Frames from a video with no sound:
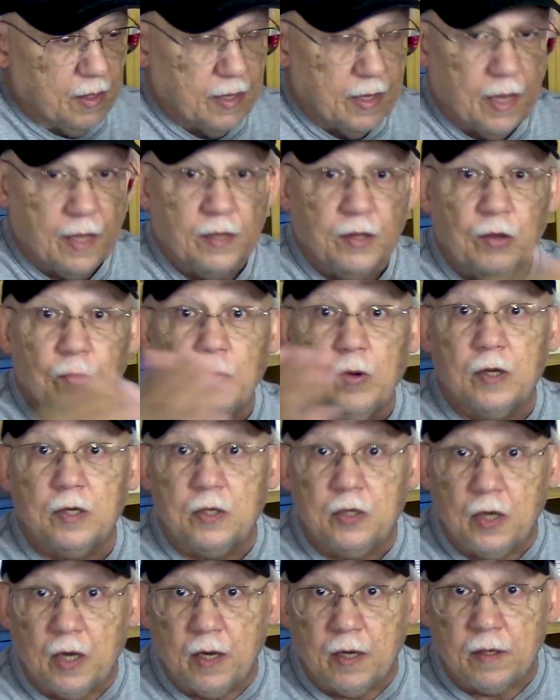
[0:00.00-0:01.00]
and you are
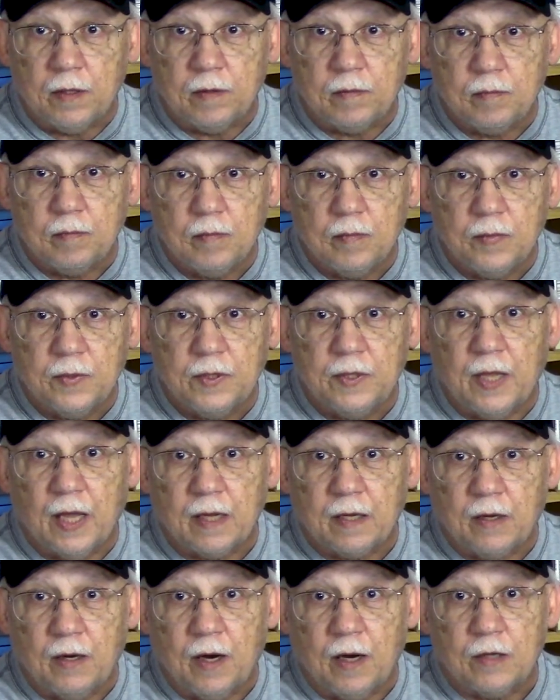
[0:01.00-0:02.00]
done.
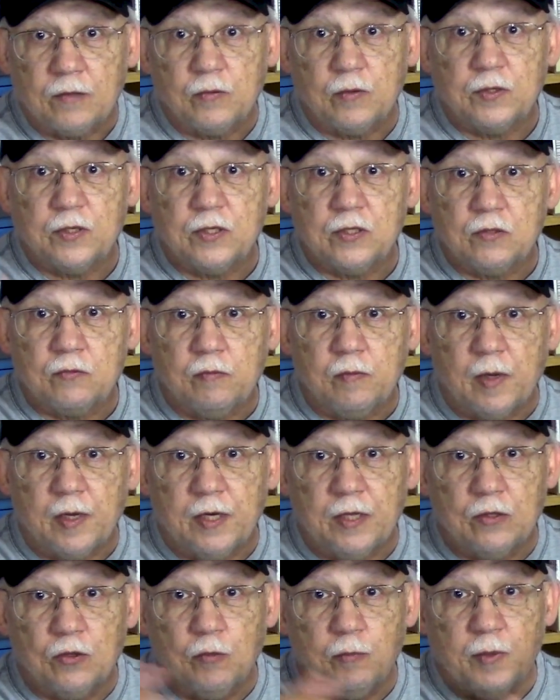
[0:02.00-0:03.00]
That cartridge is
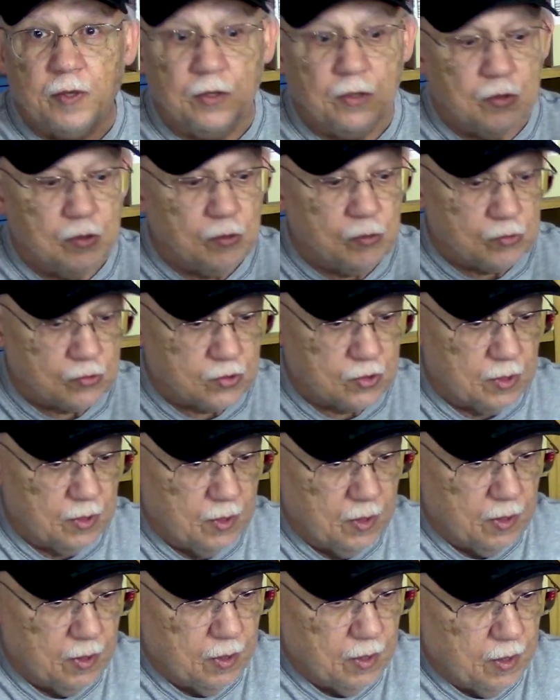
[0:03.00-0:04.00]
ready to be used.
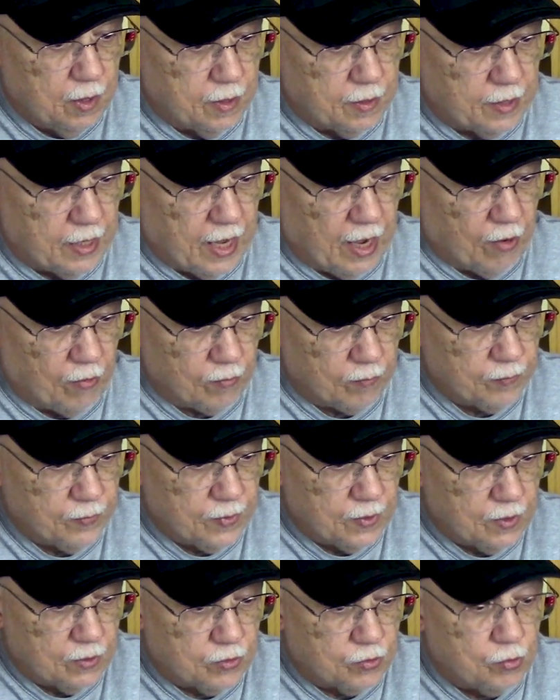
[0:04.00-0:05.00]
Now,
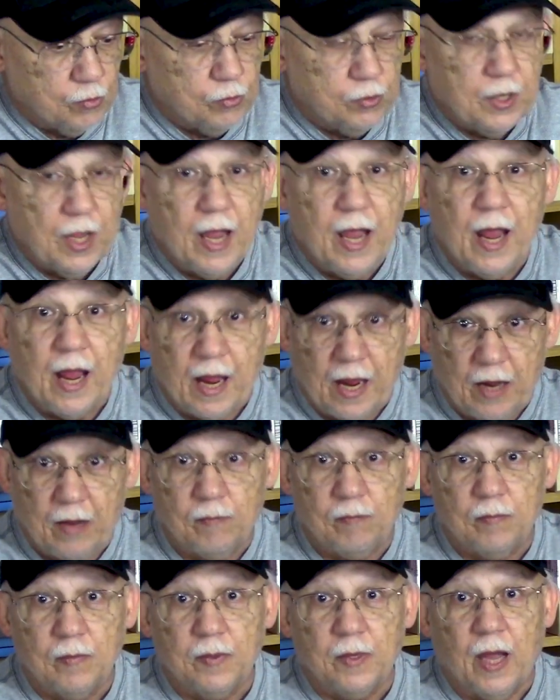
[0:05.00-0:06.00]
today
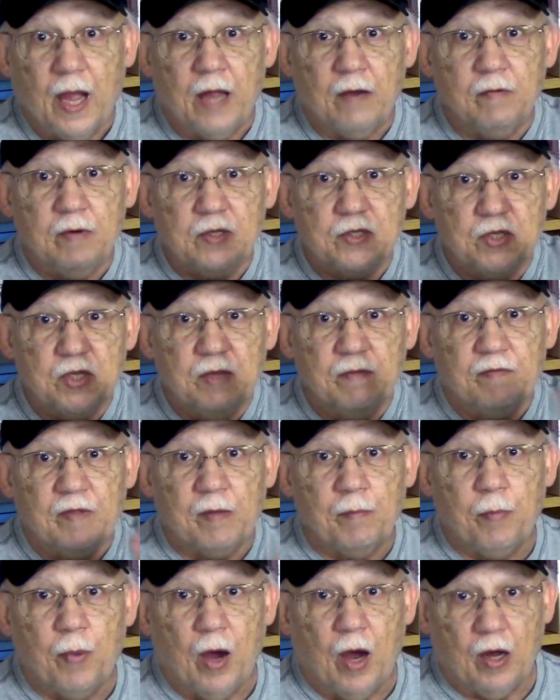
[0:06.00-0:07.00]
I received
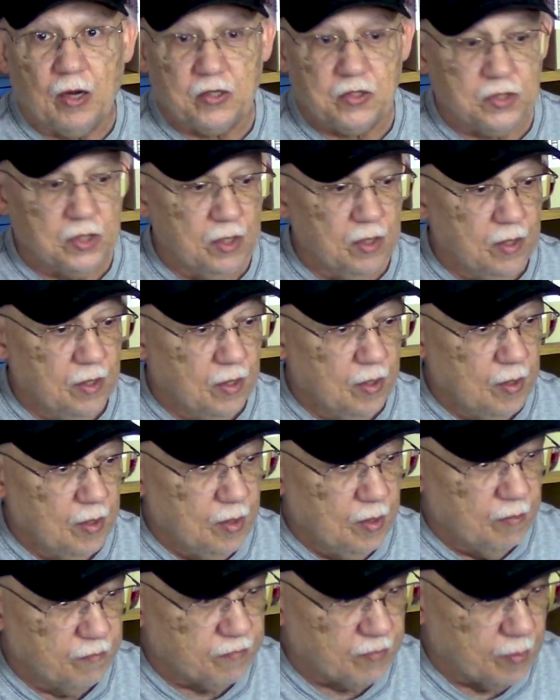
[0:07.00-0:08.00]
the box
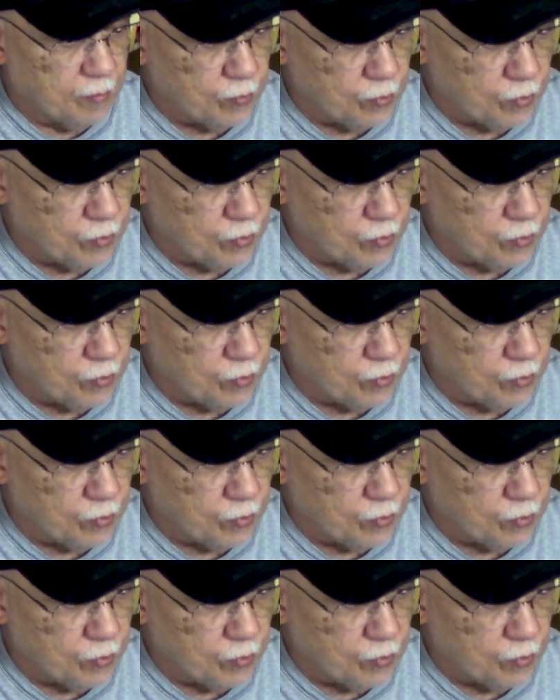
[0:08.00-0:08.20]
from